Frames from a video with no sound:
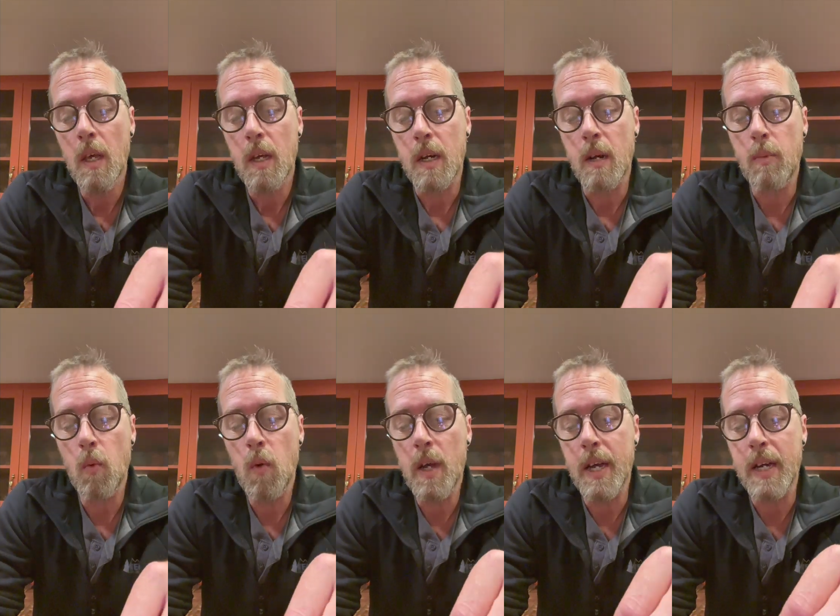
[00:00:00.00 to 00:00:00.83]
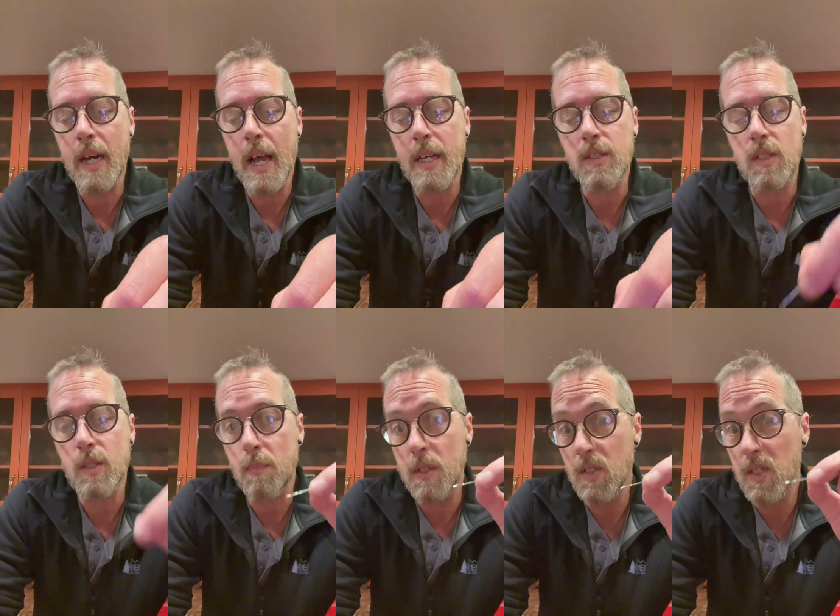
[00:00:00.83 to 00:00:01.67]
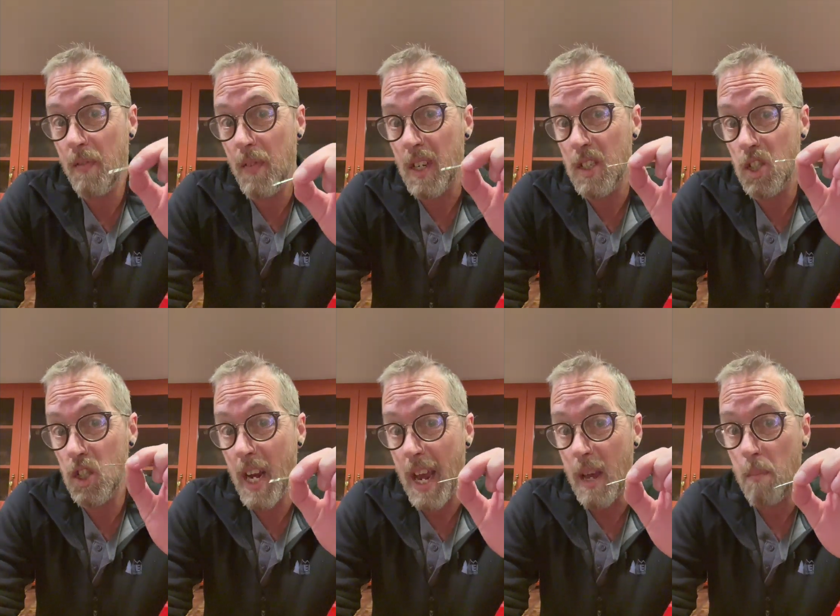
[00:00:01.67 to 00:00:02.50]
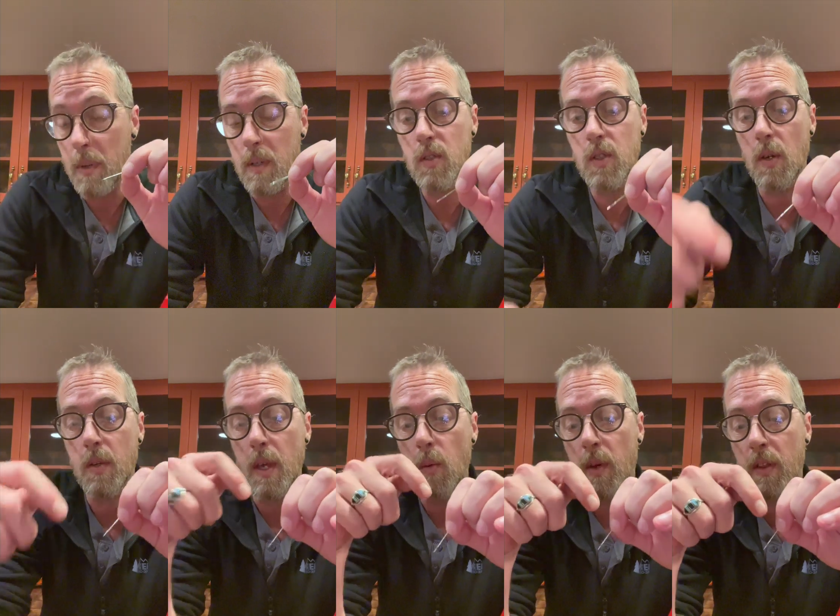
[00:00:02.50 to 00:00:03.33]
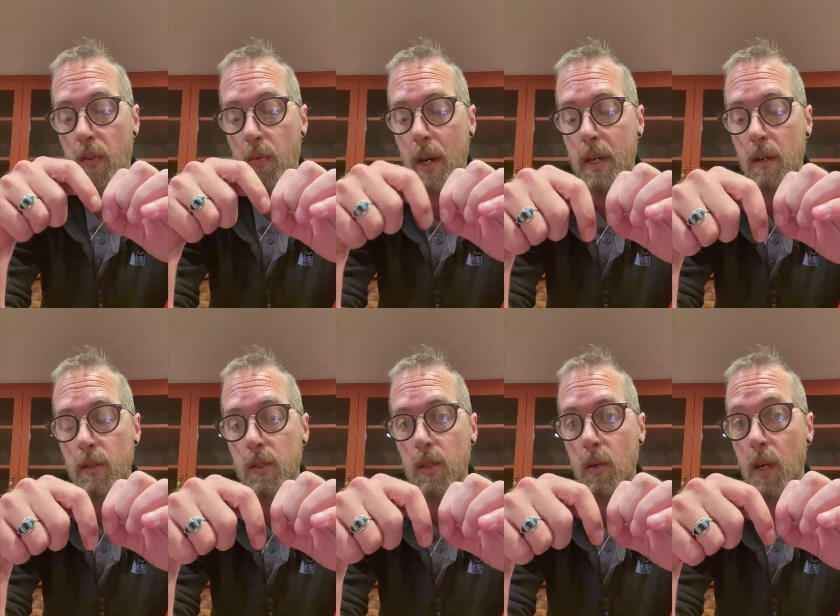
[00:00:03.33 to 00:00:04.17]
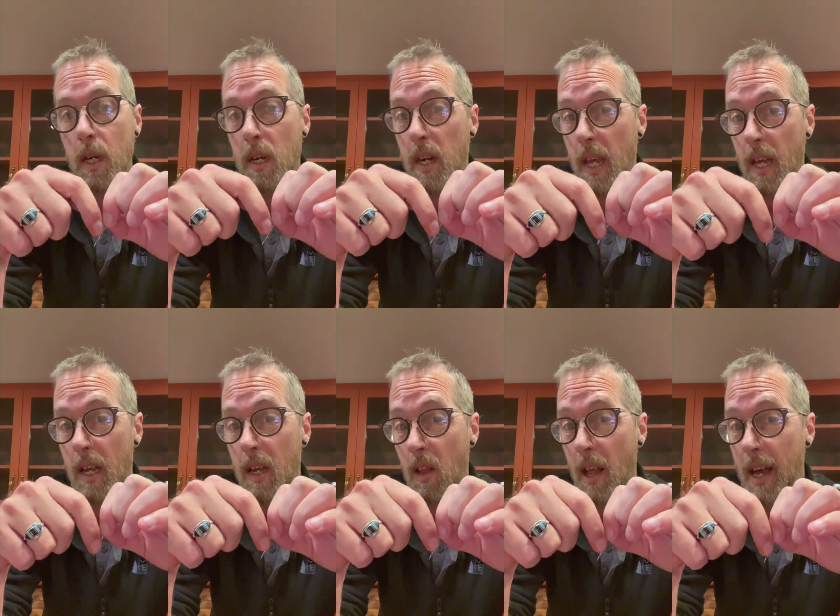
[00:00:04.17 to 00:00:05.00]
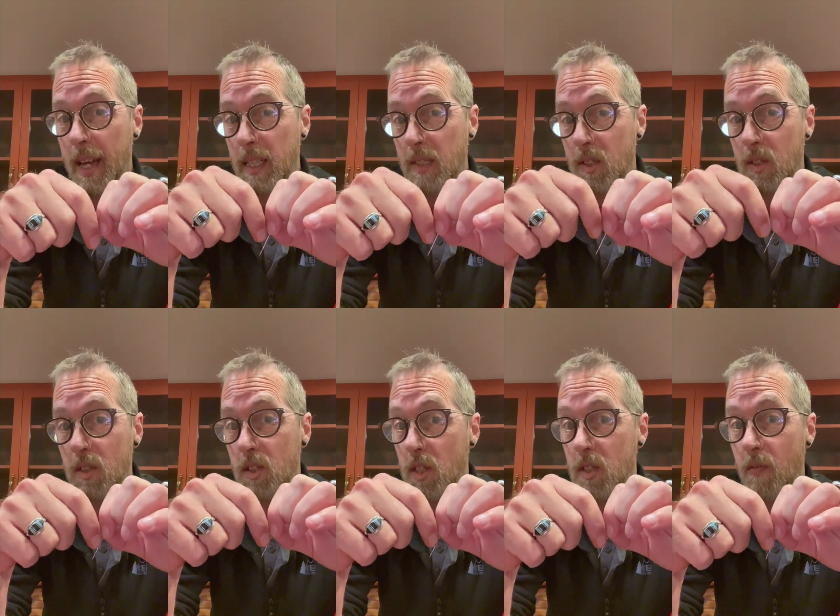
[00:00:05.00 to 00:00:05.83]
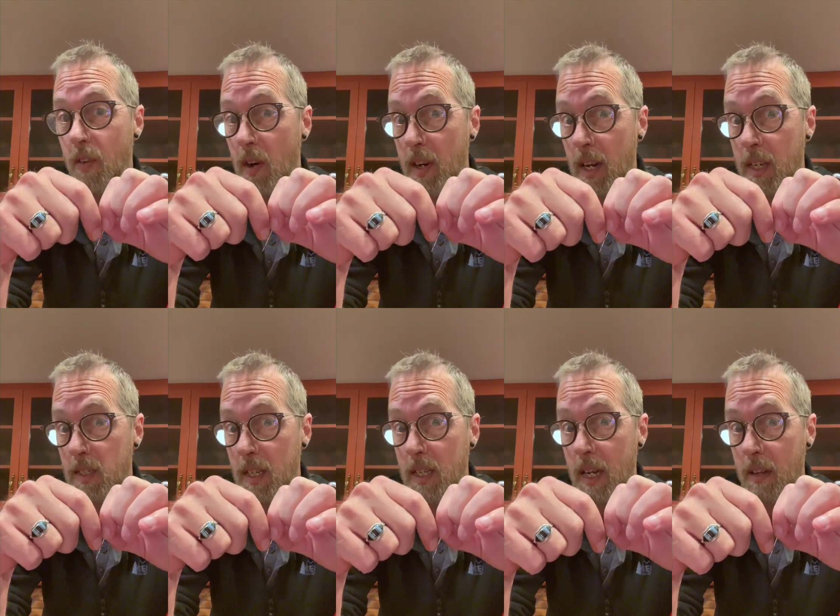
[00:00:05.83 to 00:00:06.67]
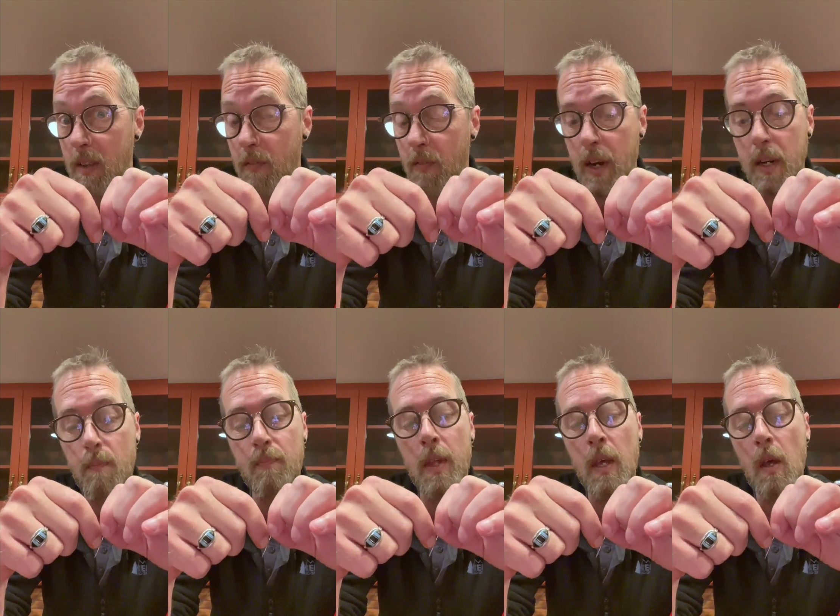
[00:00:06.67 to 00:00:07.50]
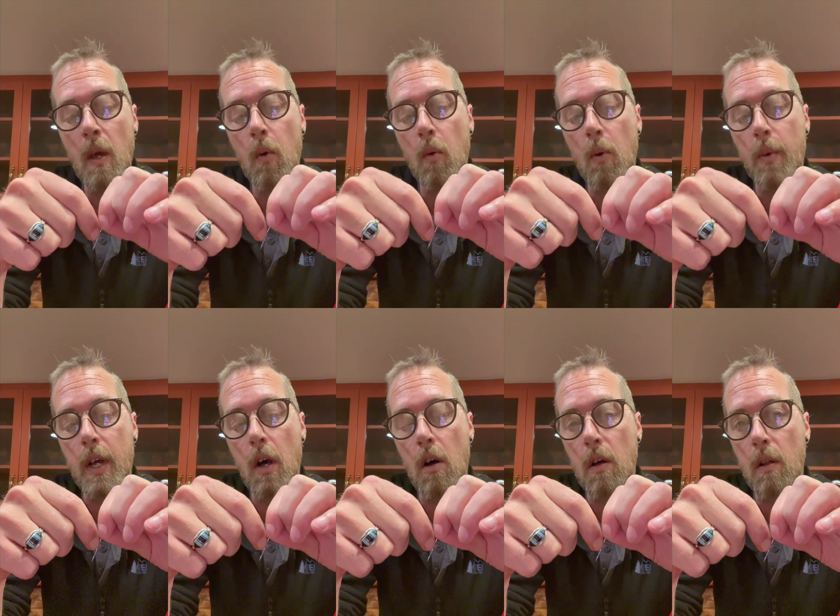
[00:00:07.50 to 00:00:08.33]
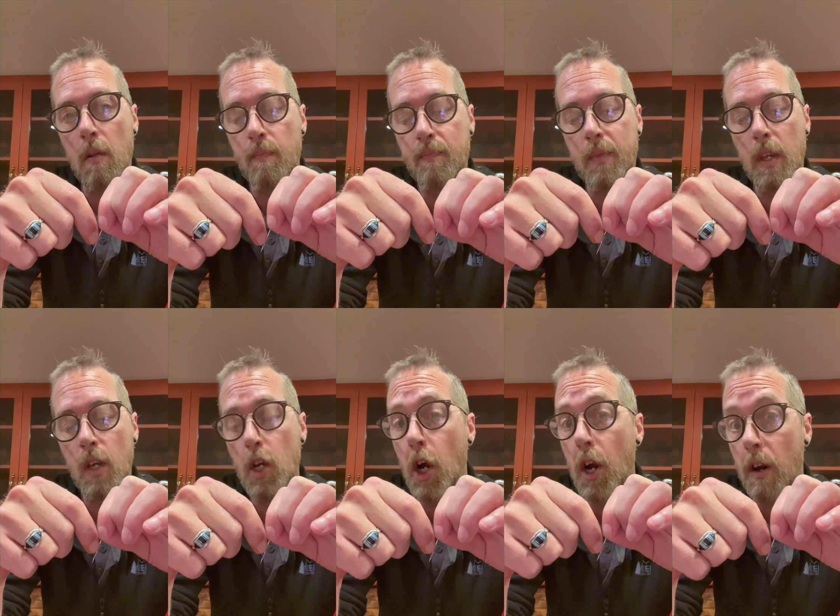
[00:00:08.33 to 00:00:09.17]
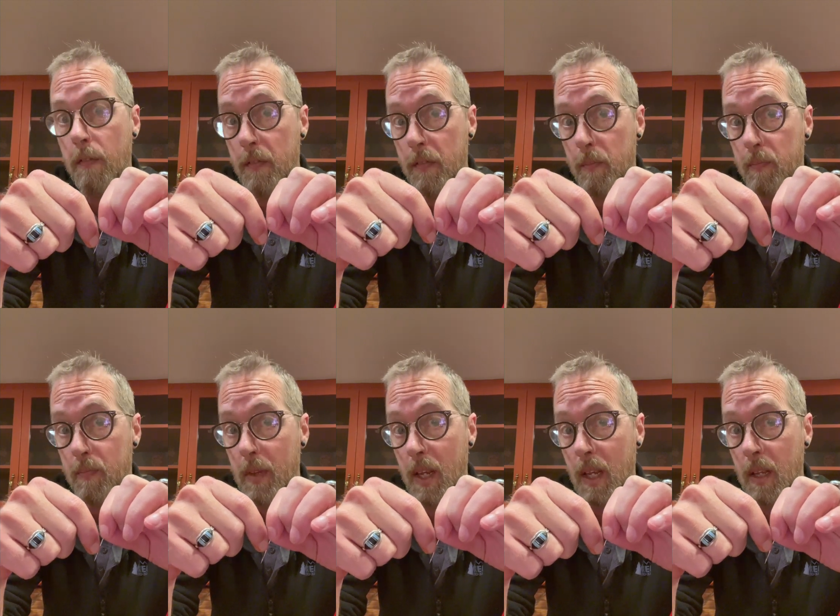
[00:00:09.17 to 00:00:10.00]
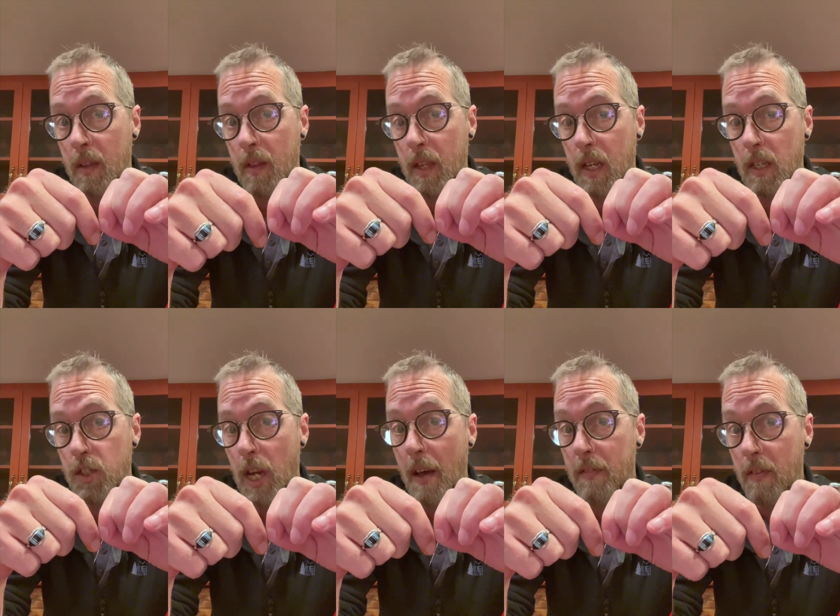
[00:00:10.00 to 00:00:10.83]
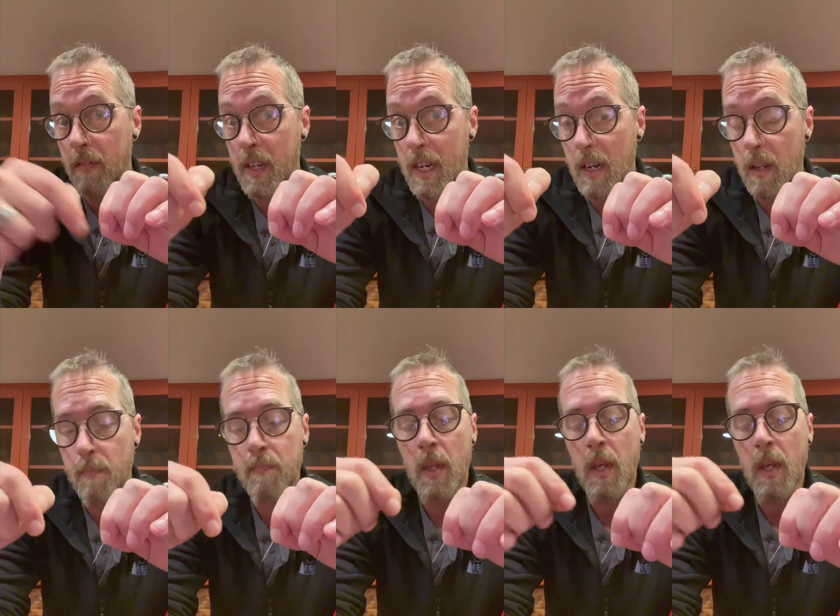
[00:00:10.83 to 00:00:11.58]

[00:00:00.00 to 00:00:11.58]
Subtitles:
Number one, it has a specific shape so that when the thread goes through it, it glides just very nicely down the front, what we call kerf in the shaft of the needle.